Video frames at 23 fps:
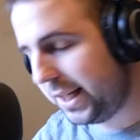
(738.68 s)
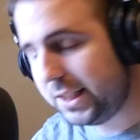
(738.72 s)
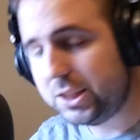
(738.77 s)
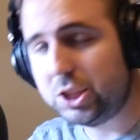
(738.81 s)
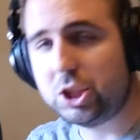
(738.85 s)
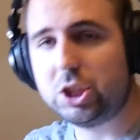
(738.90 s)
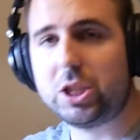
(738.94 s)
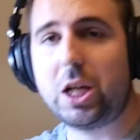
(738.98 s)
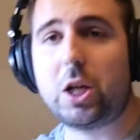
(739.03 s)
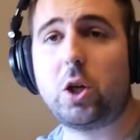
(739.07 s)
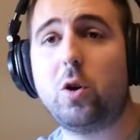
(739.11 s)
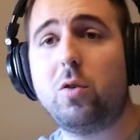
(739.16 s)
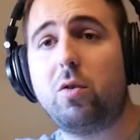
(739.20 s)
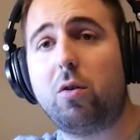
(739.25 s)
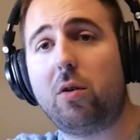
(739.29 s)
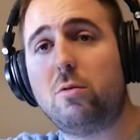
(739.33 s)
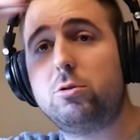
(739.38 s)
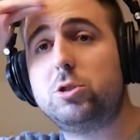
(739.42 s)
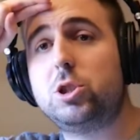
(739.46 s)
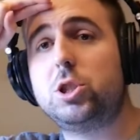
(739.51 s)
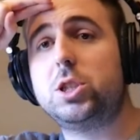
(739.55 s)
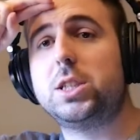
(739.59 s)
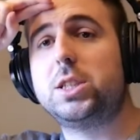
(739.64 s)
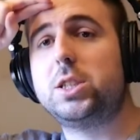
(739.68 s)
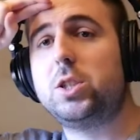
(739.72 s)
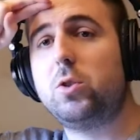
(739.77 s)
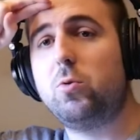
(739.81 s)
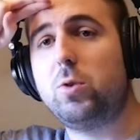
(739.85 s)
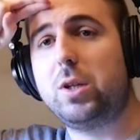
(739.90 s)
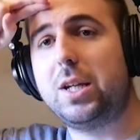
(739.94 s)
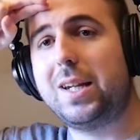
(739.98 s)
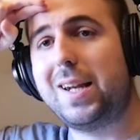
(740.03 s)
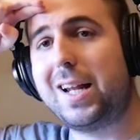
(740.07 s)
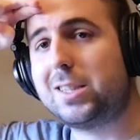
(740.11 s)
is. Thank you for watching. See
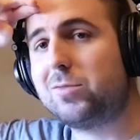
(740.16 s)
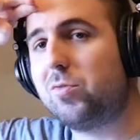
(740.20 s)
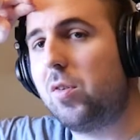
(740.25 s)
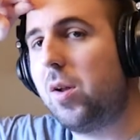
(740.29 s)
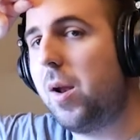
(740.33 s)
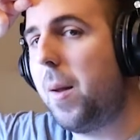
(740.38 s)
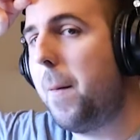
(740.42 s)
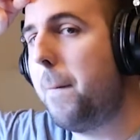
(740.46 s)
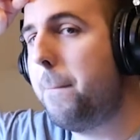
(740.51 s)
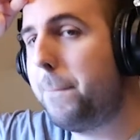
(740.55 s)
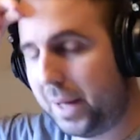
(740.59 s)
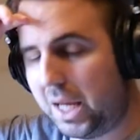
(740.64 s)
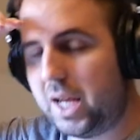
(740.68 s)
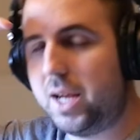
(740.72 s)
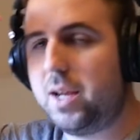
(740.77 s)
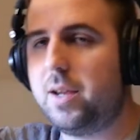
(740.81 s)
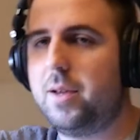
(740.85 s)
you in the next one. Bye.